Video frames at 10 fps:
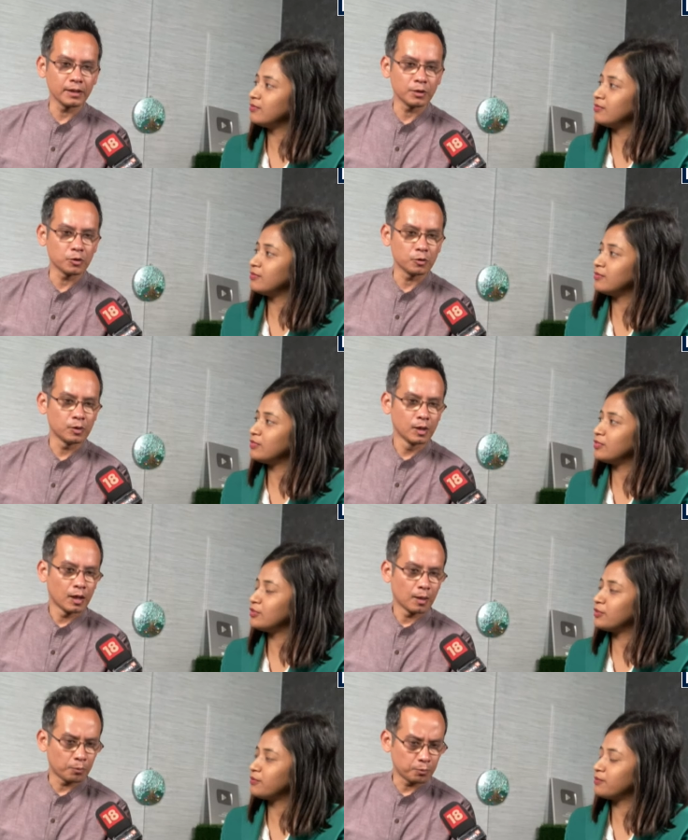Speaker 1: into
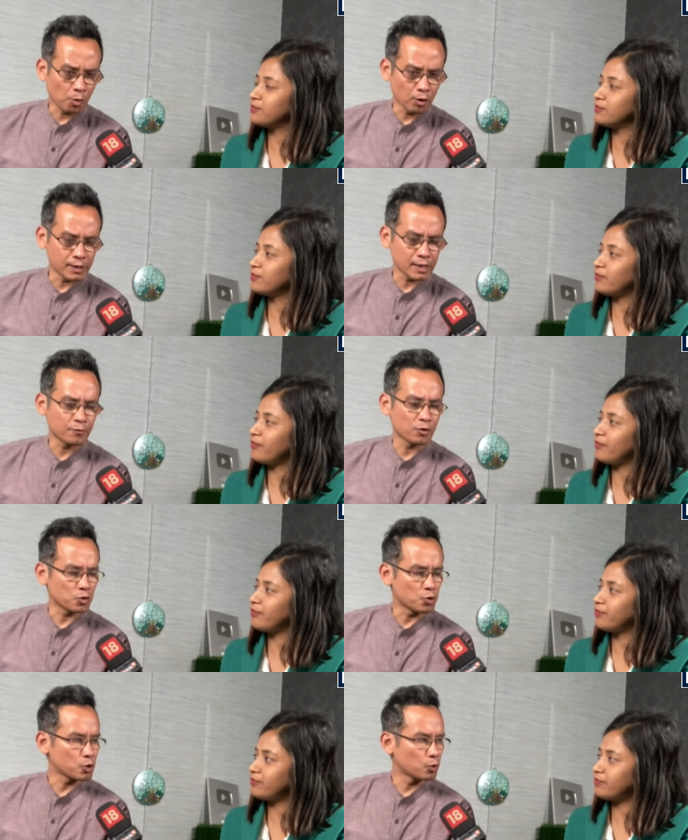politics for
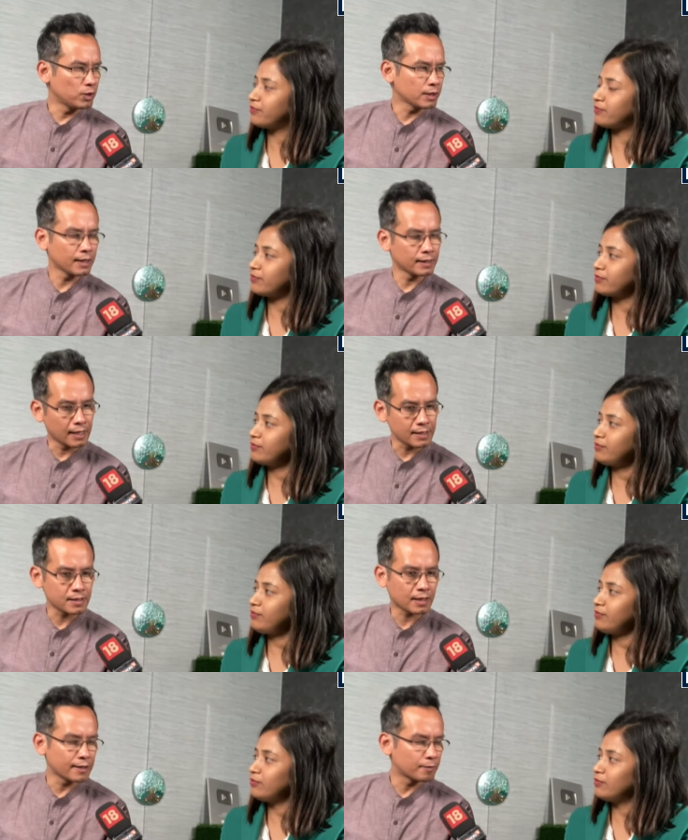social work and that's
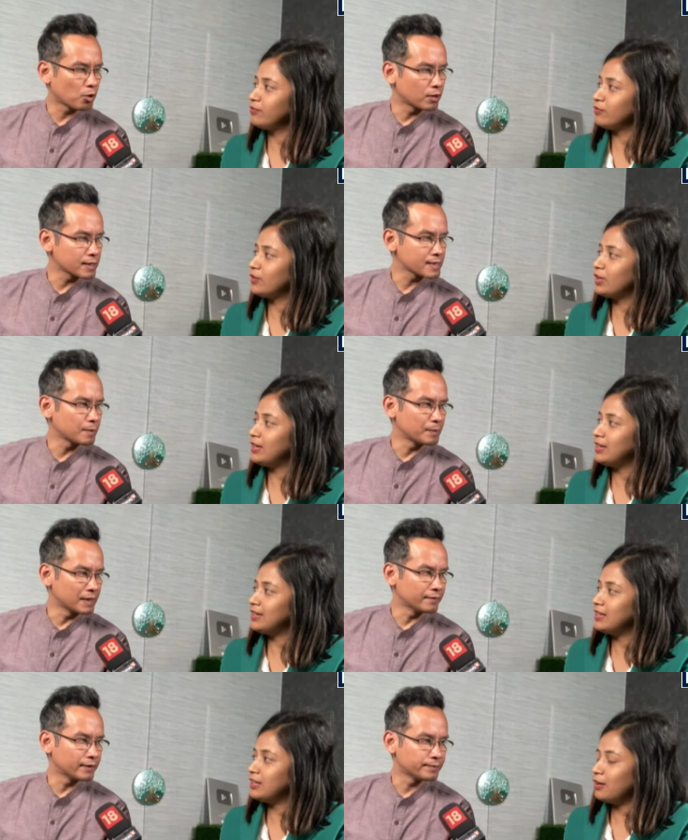the kind of politics I
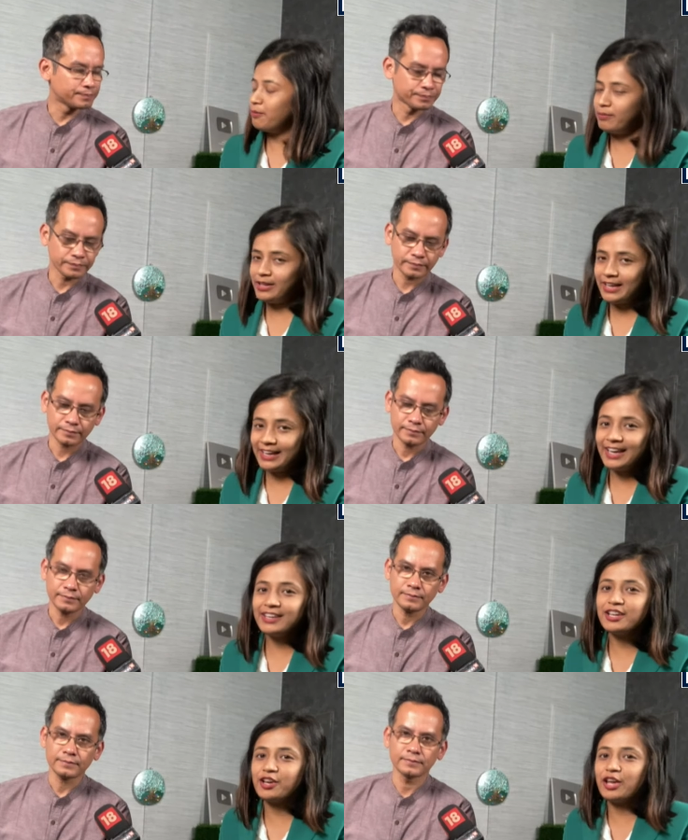believe in.
Speaker 2: But again,
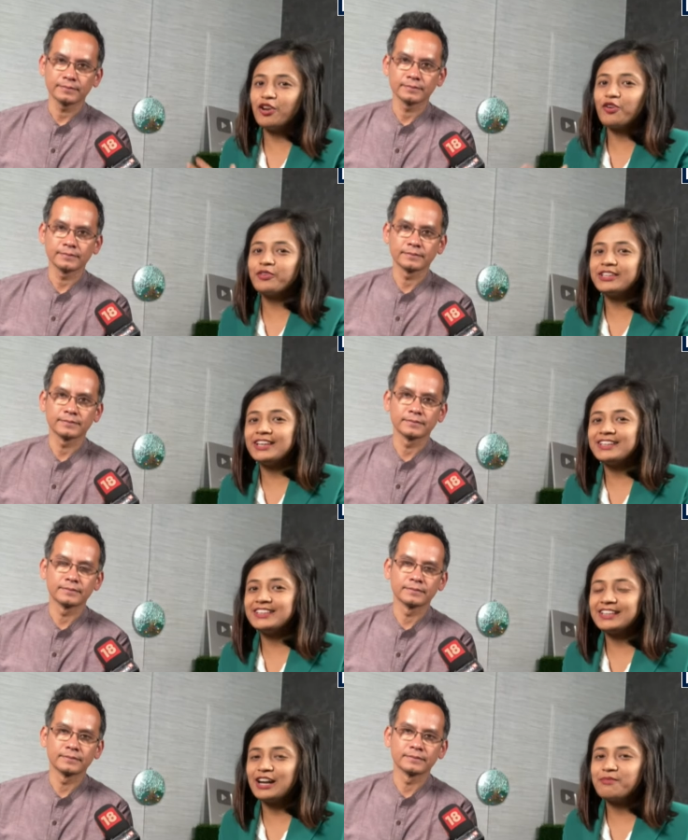uh, along with that
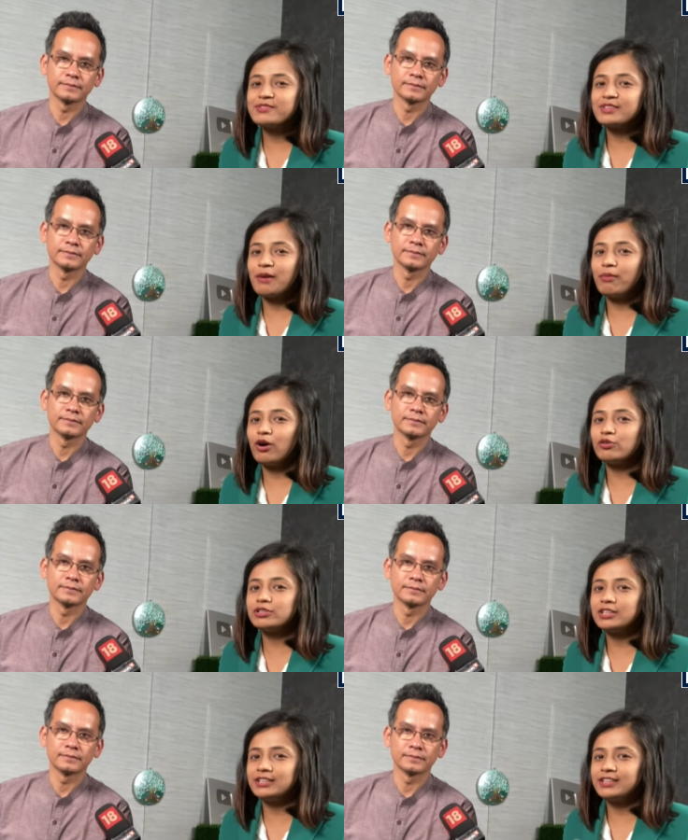comes
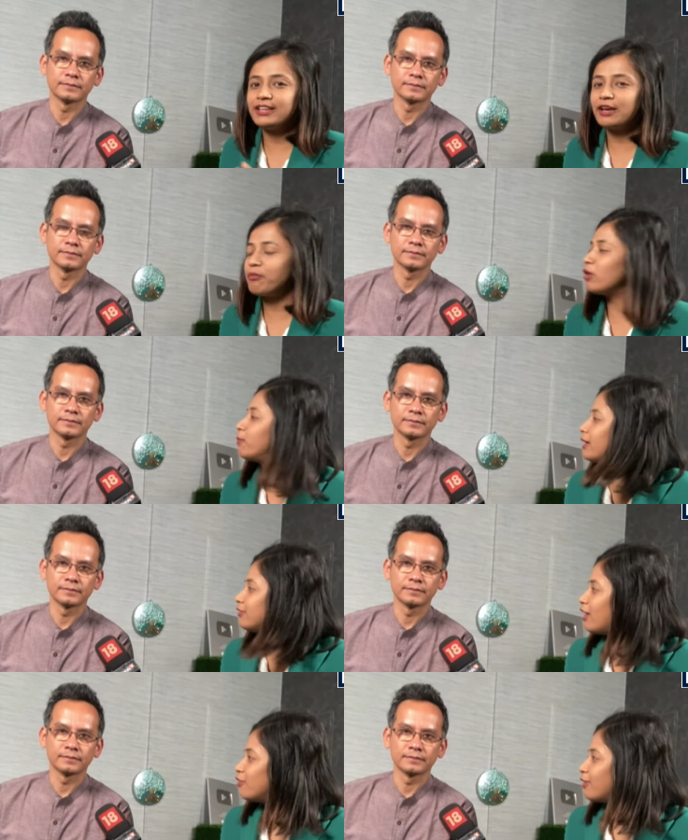about uh, the thing about
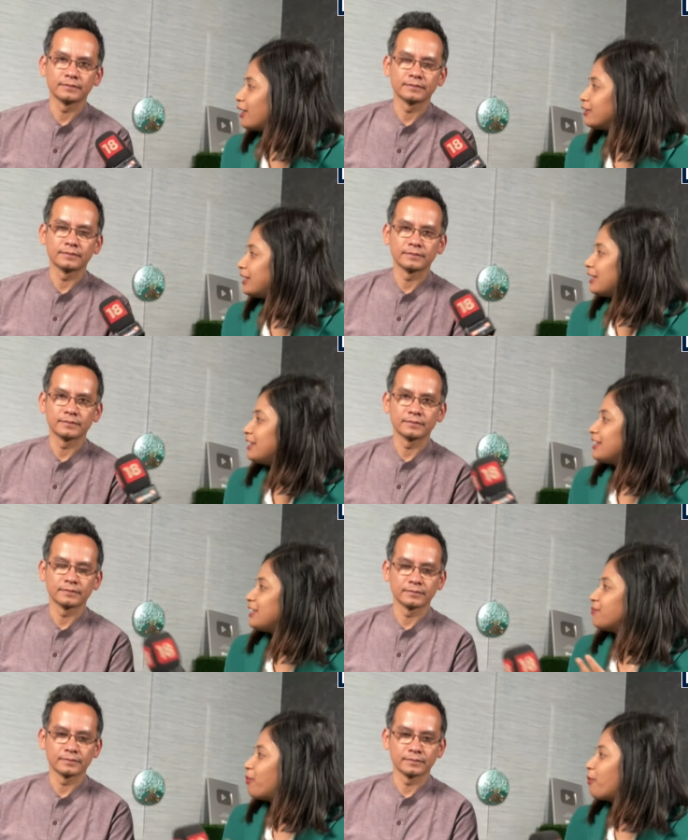Parivarvad. They
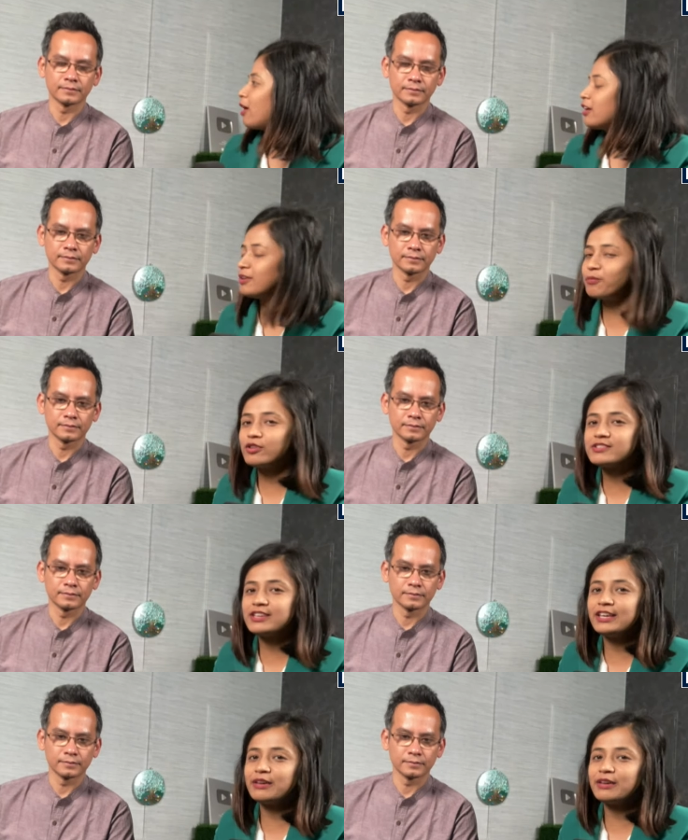keep, uh, keep on saying